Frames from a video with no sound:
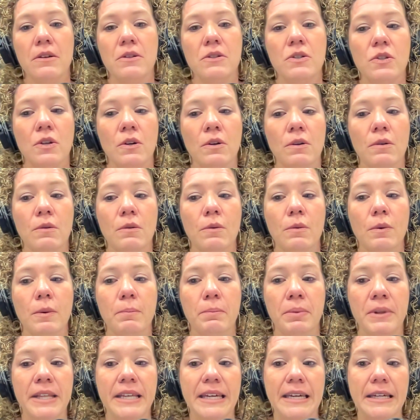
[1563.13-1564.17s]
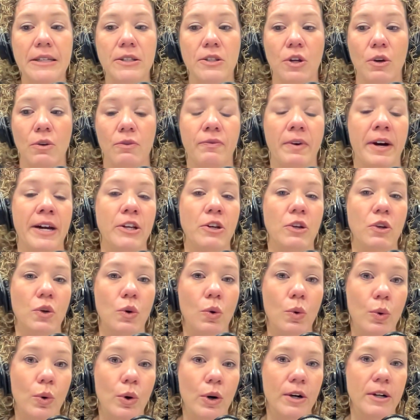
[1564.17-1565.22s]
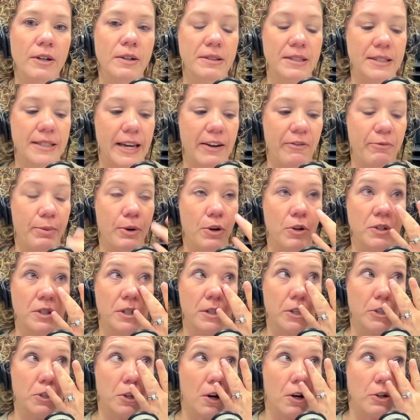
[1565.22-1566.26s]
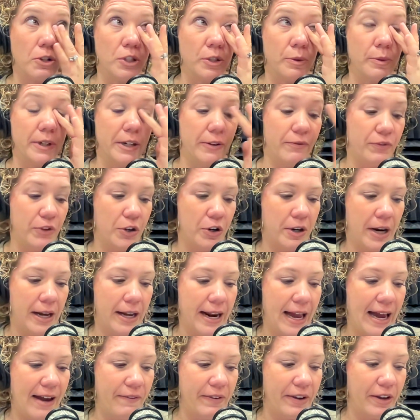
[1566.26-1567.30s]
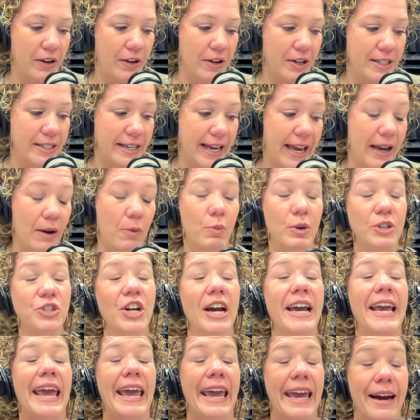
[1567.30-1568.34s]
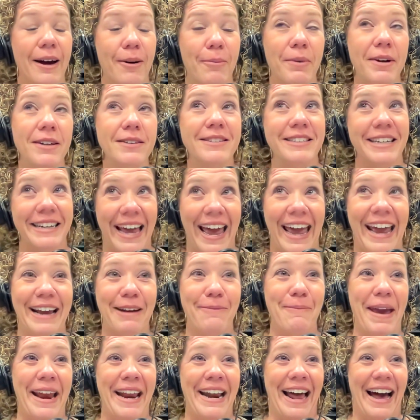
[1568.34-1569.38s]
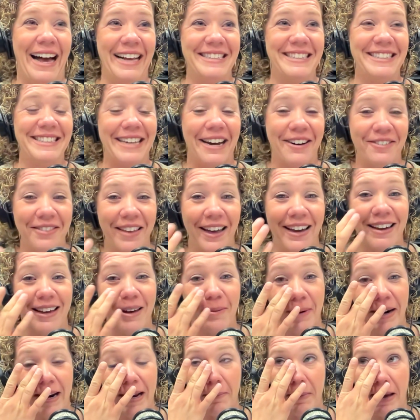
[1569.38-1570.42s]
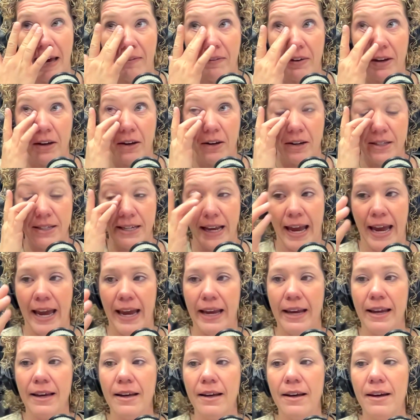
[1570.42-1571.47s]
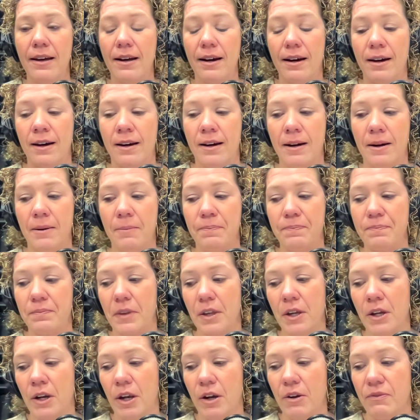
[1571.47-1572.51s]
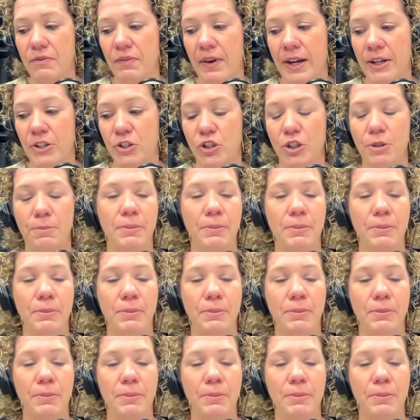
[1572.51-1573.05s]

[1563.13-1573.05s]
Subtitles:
So please go find your safe person to talk to. And if you're not having a good day, which I am today, it may not sound like it, but I am having a good day, find your